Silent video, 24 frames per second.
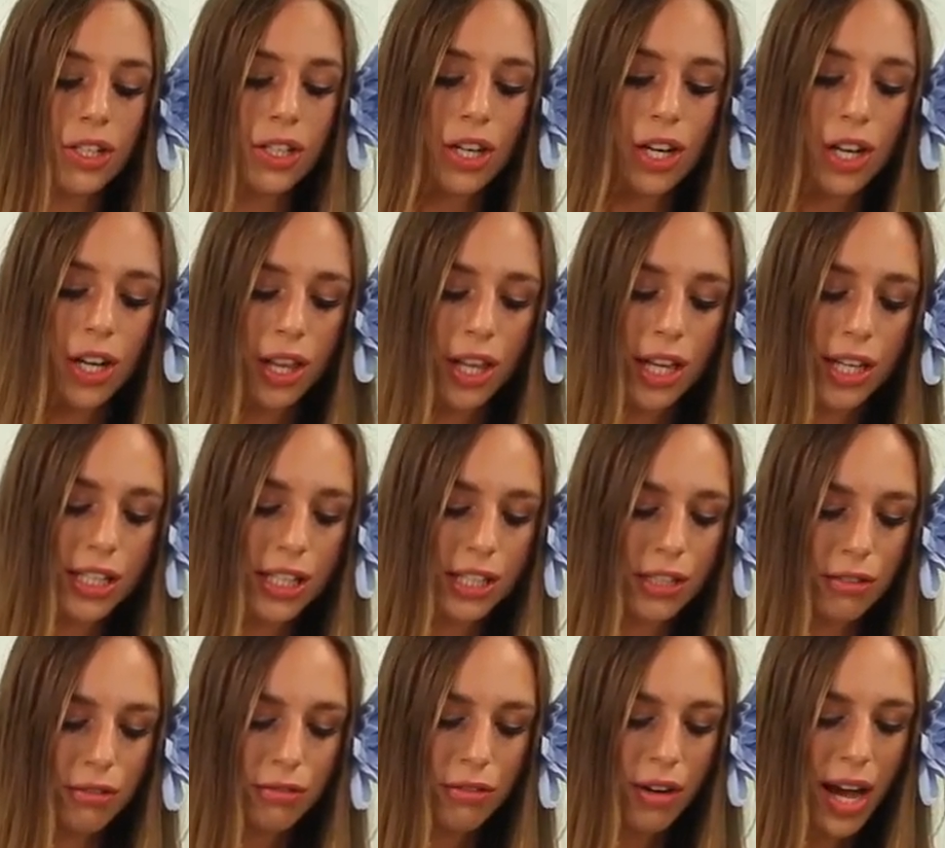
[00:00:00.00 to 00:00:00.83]
Stir
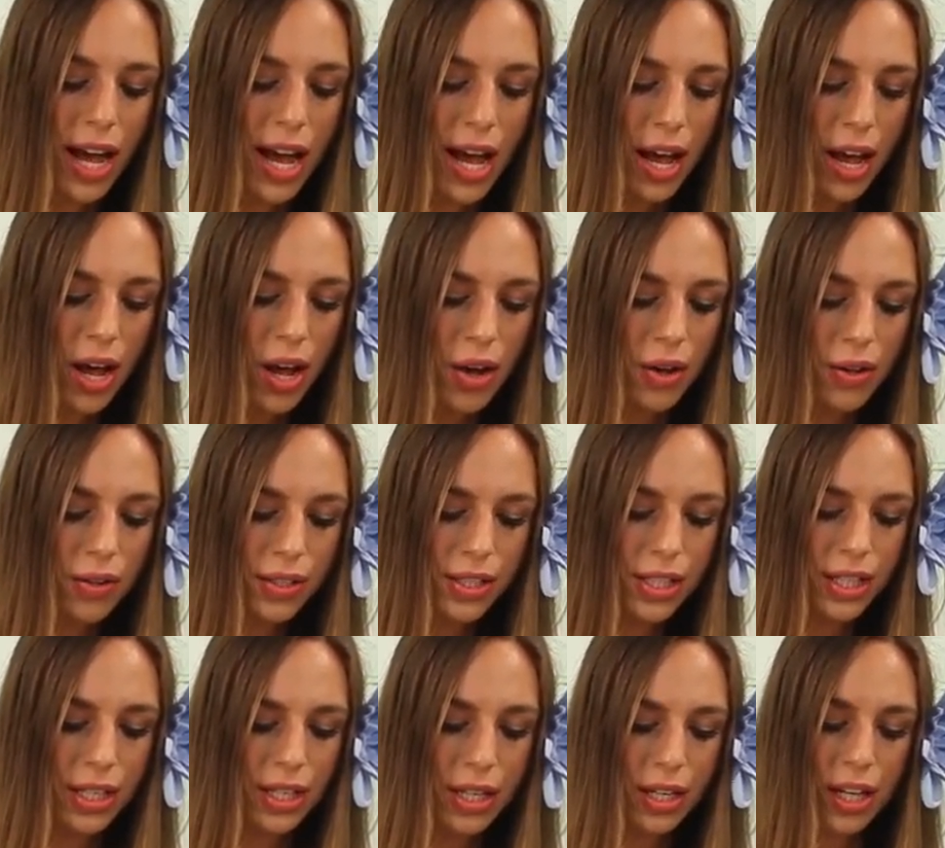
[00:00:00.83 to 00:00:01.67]
this around.
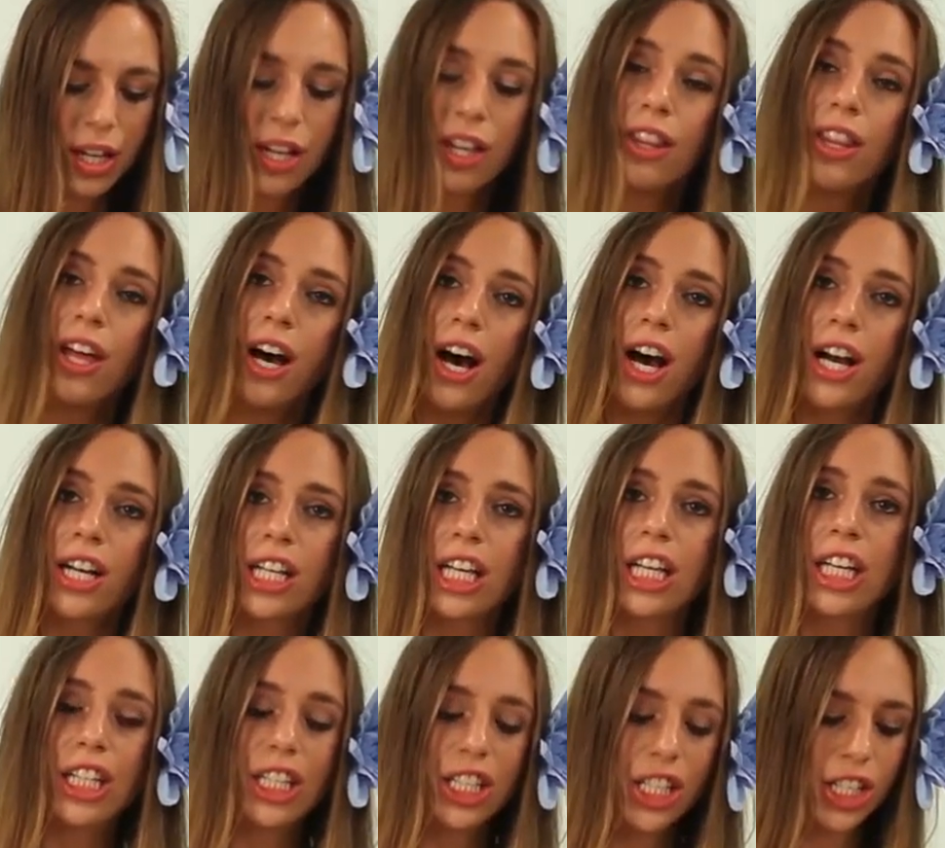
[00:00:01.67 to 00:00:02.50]
The
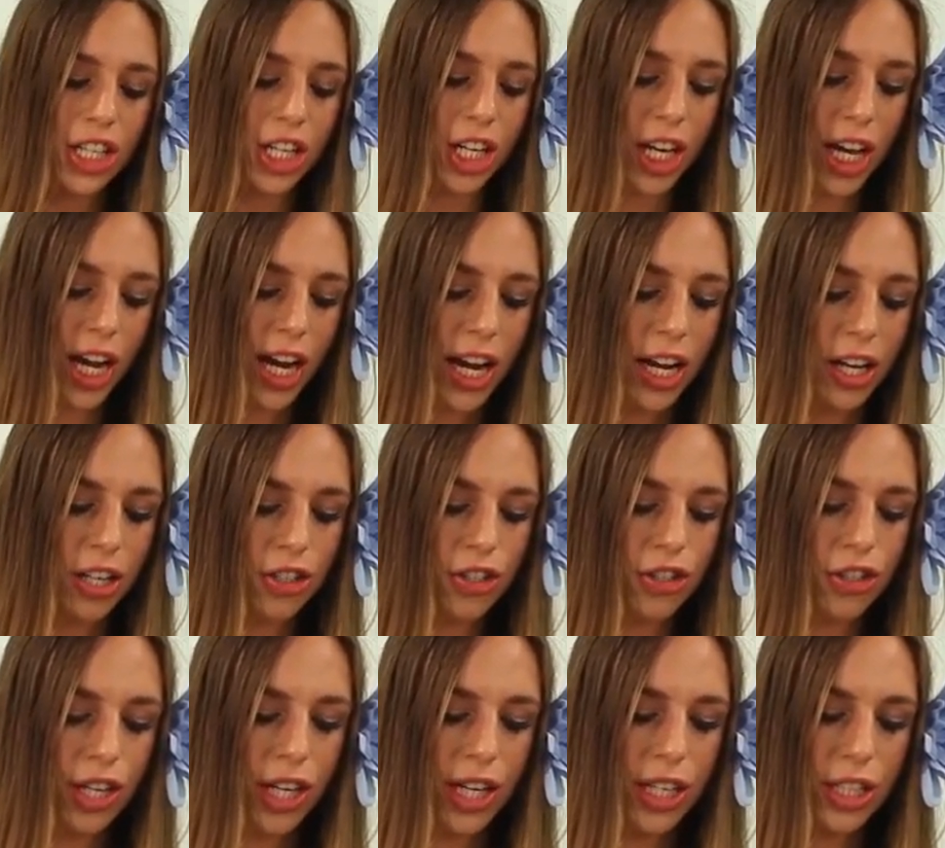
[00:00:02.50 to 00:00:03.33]
onions are getting
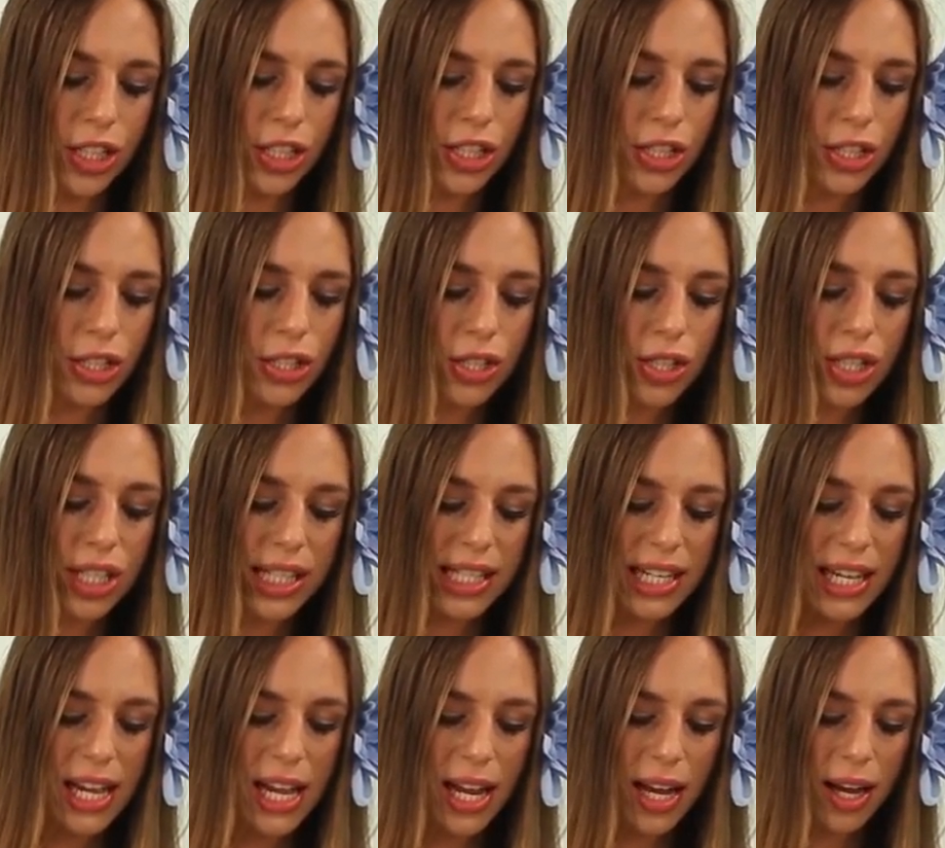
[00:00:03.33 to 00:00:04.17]

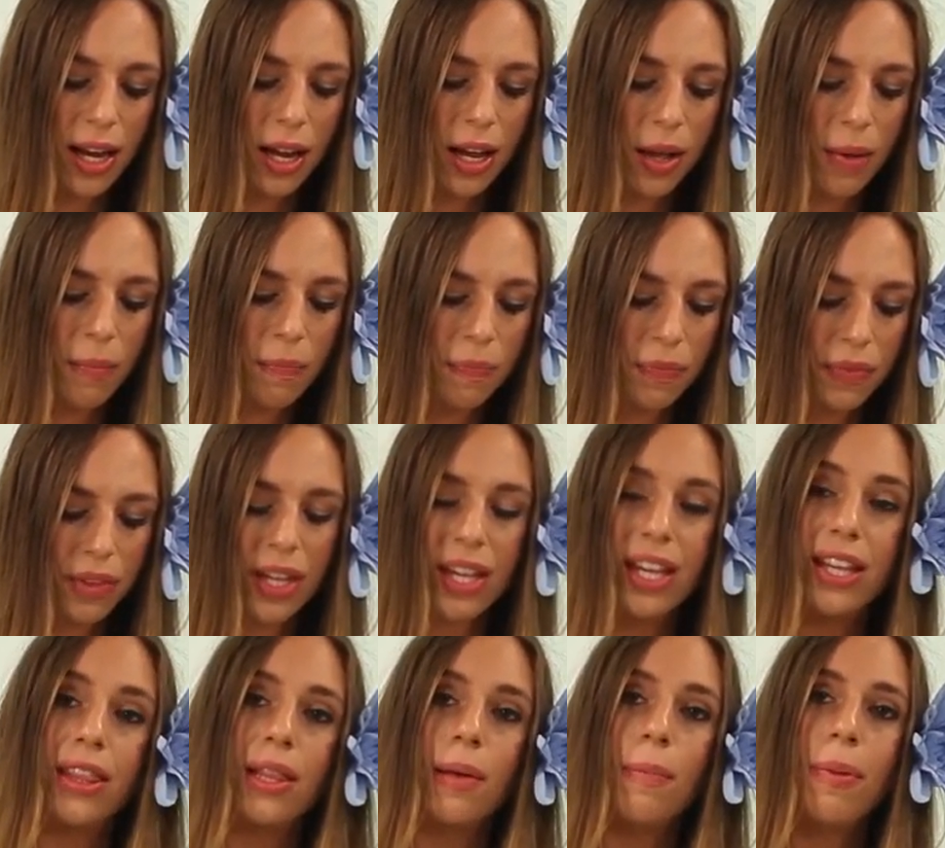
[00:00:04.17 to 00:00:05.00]

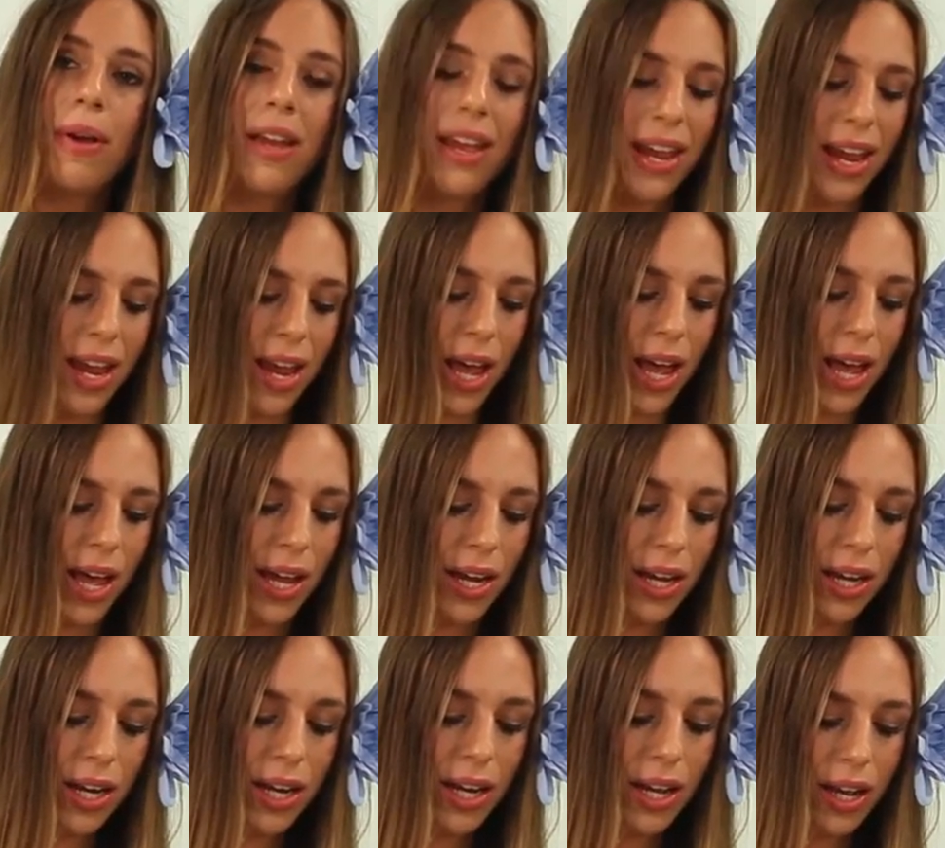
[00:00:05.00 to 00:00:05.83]
translucent in the
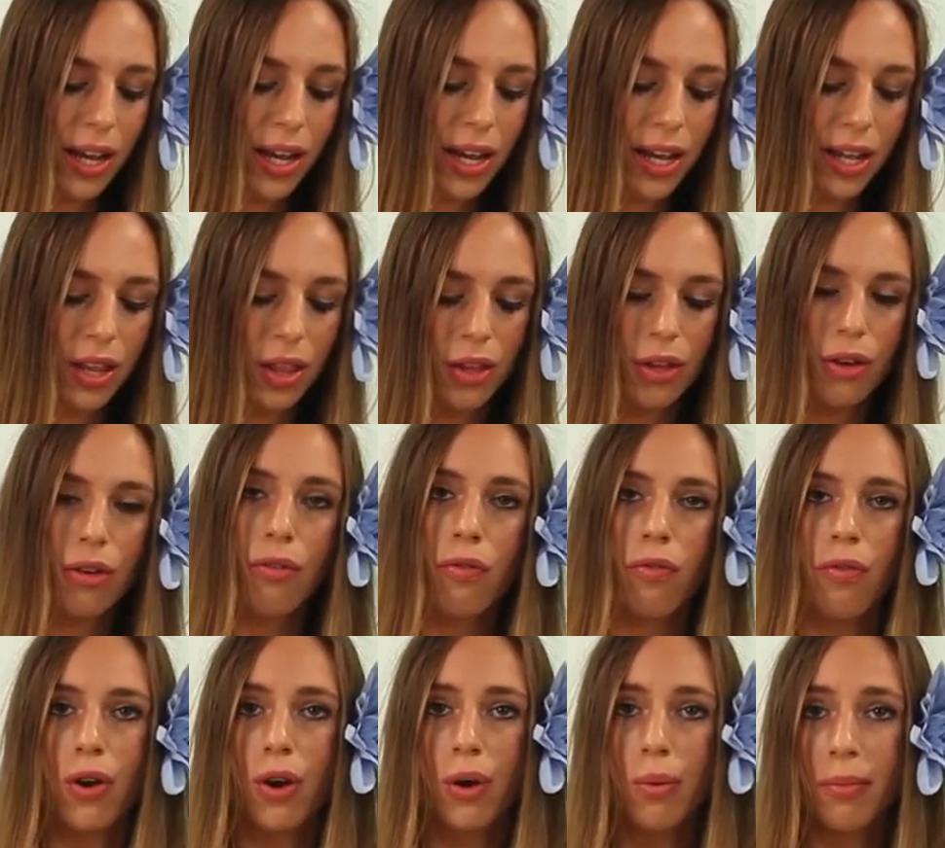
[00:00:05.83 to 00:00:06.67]
pan and the
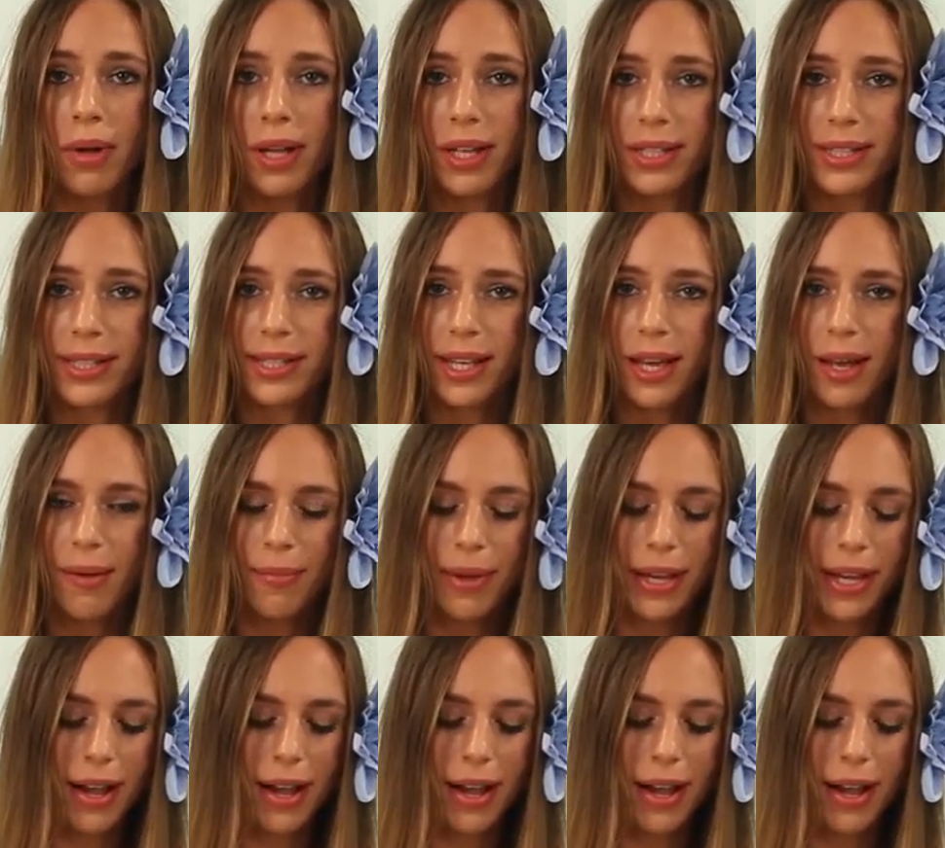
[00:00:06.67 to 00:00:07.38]
aromas coming